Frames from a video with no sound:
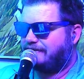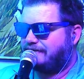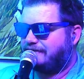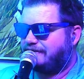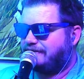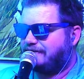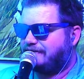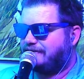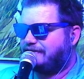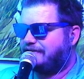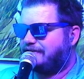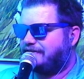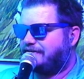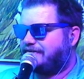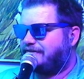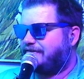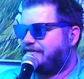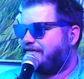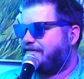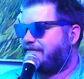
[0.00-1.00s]

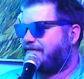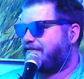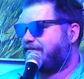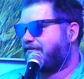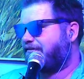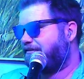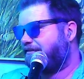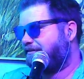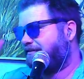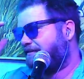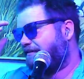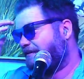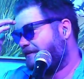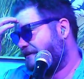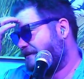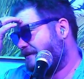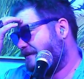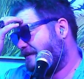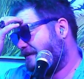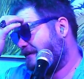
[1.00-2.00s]

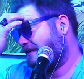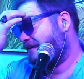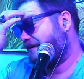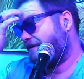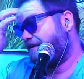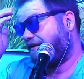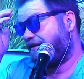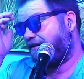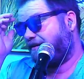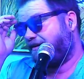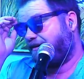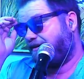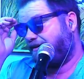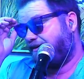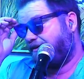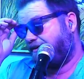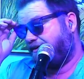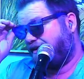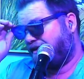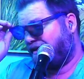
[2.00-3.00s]

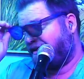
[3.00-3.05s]
(not speaking)